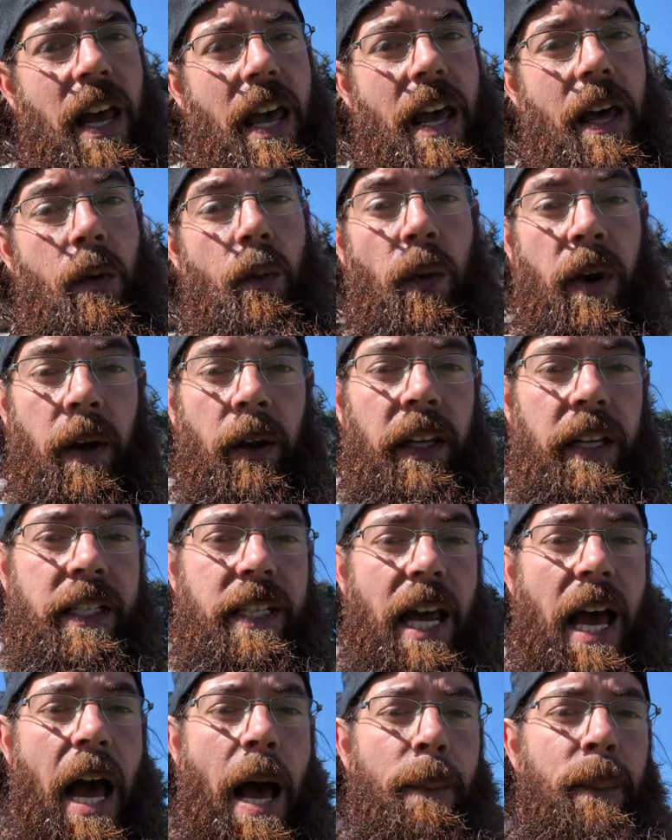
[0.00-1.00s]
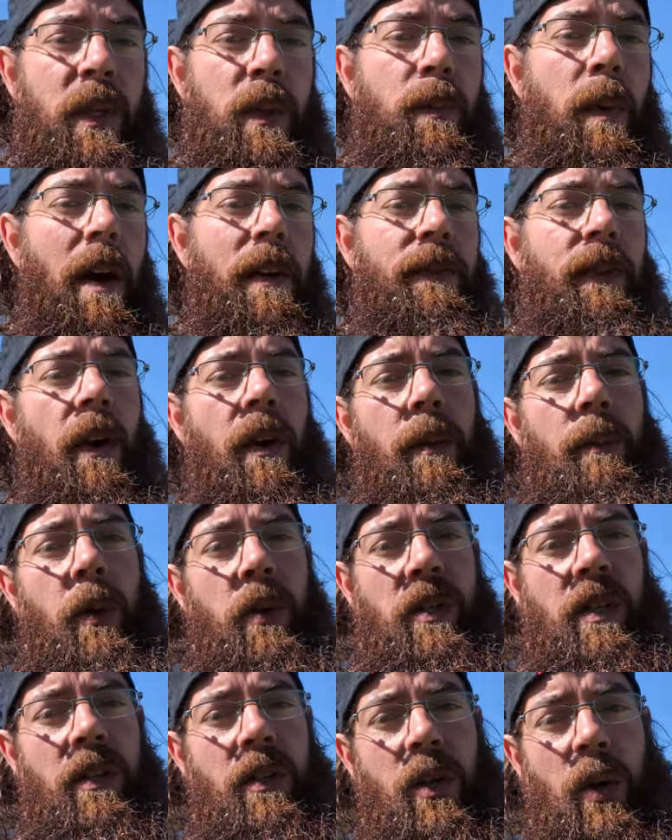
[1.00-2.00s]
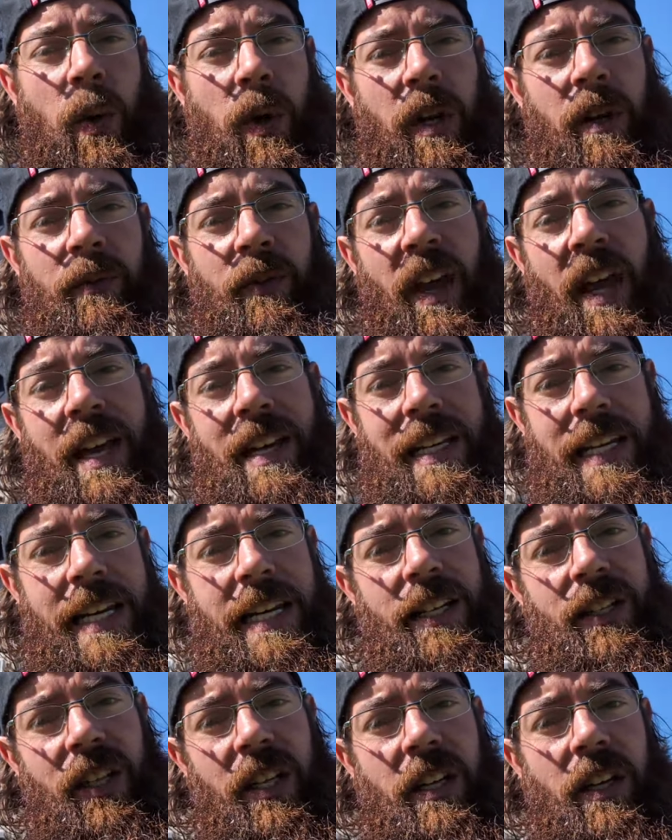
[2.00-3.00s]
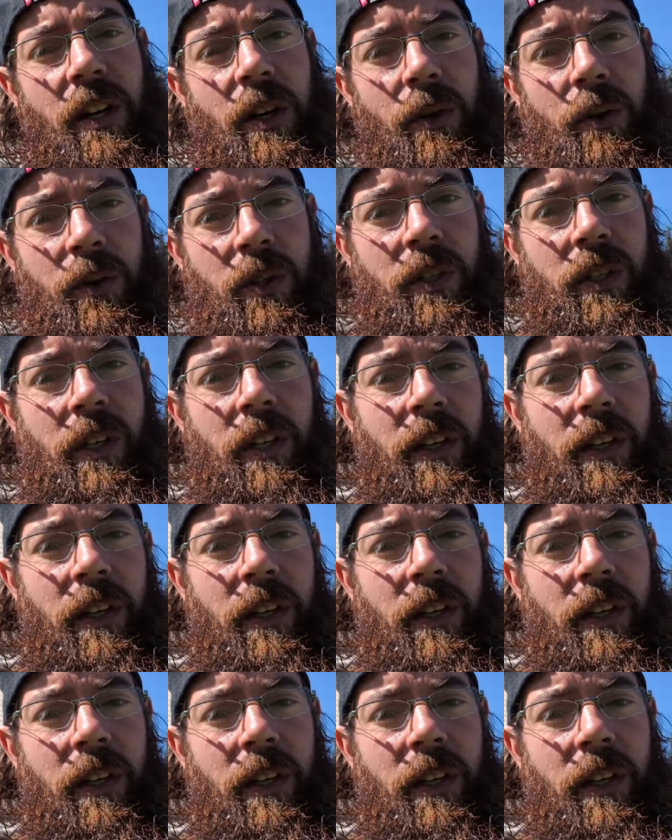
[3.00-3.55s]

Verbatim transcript: and Reolink's app is by far the most intuitive and easy to use.